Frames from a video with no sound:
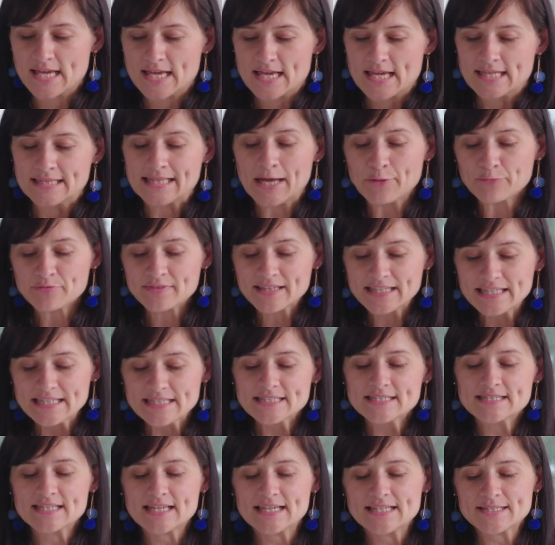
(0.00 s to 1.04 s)
Now,
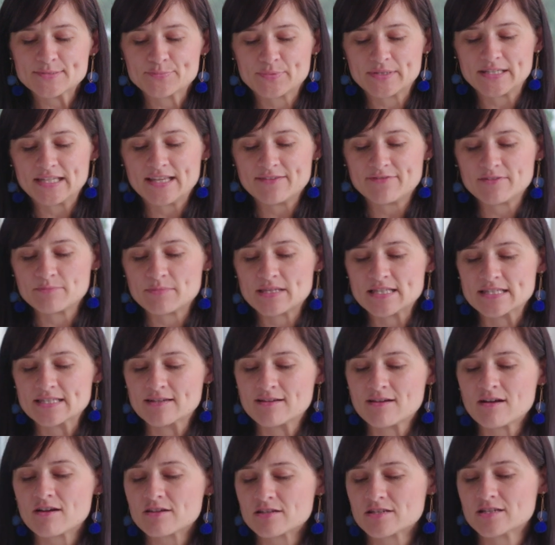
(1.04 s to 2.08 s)
these days we live amidst a
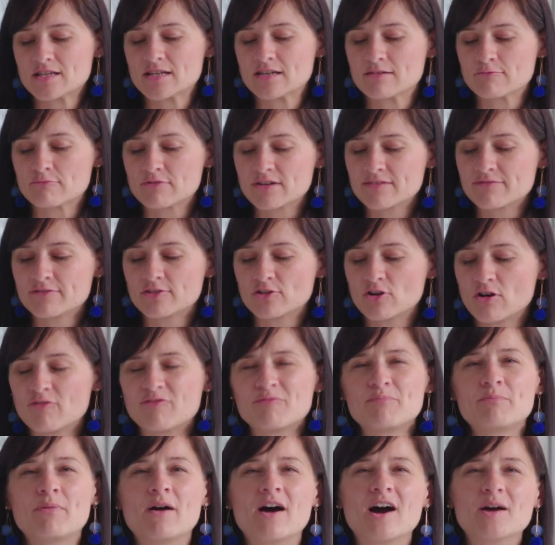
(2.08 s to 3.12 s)
gushing river
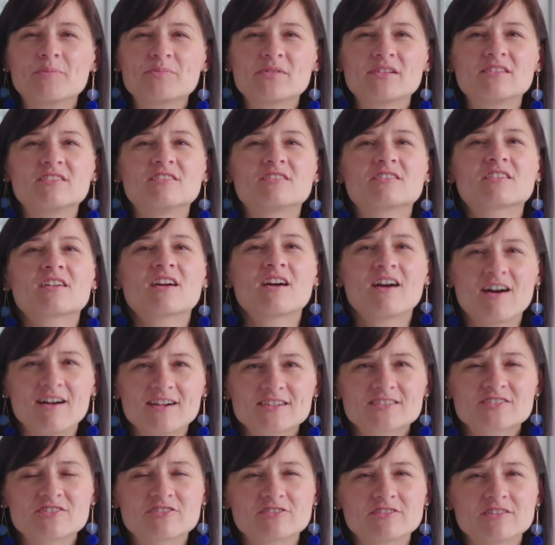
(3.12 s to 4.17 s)
of popular
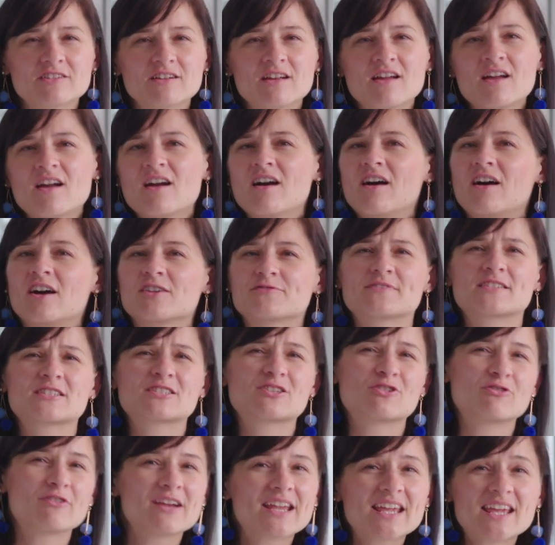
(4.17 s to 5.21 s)
culture, of
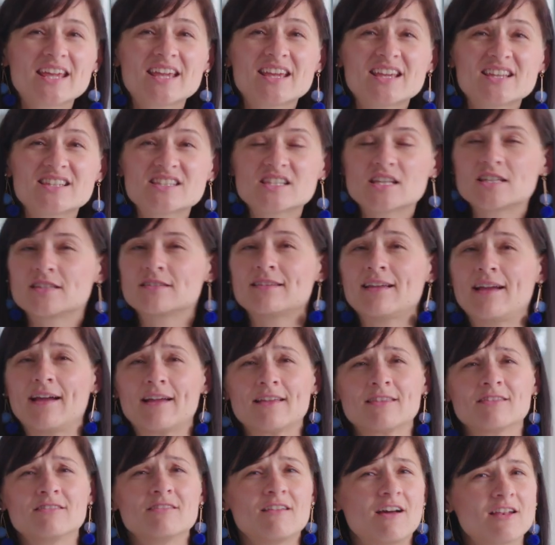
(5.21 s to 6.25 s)
screens and
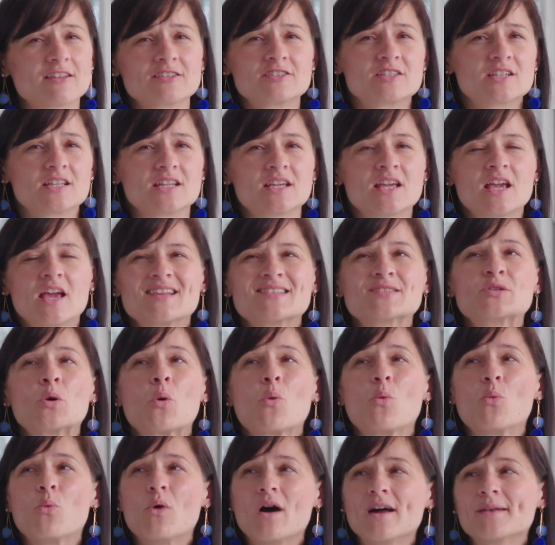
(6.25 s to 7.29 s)
technology, so
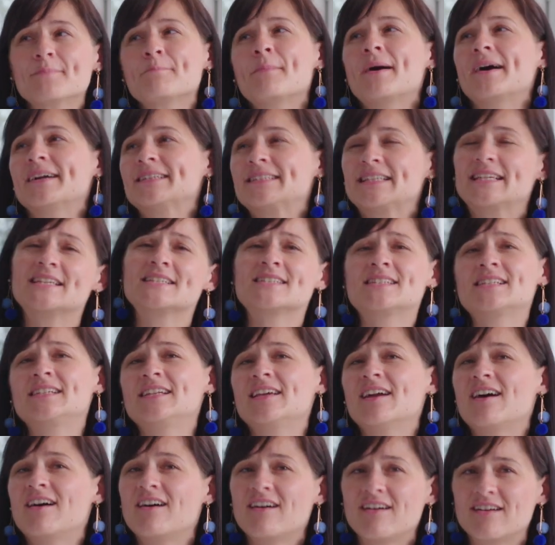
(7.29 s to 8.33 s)
one might
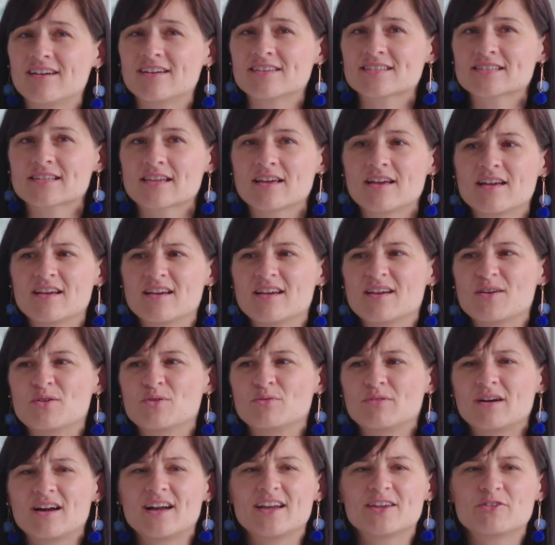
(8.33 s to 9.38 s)
easily ask,
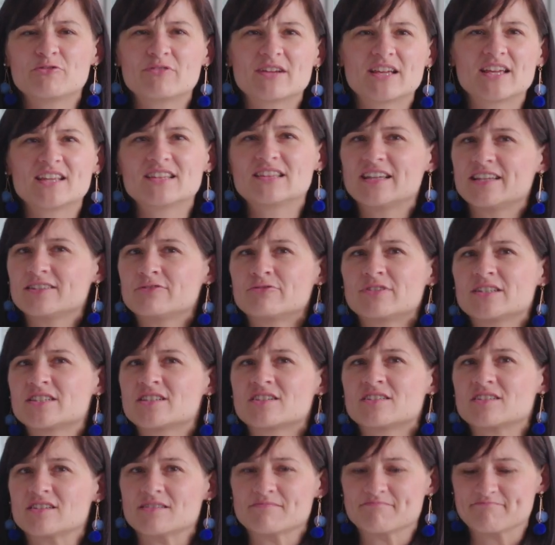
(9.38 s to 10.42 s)
why read
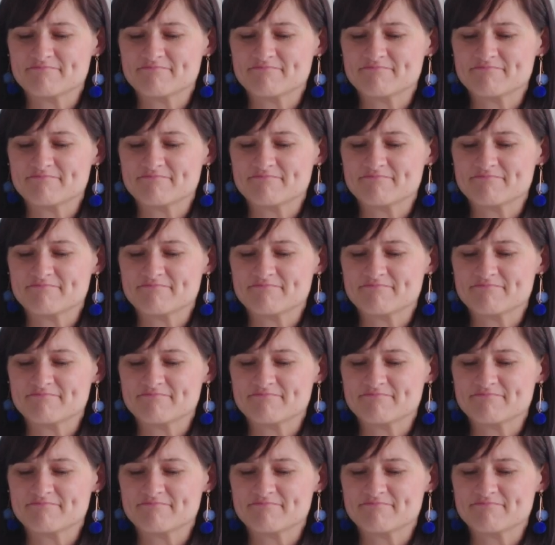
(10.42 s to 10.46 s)
literature?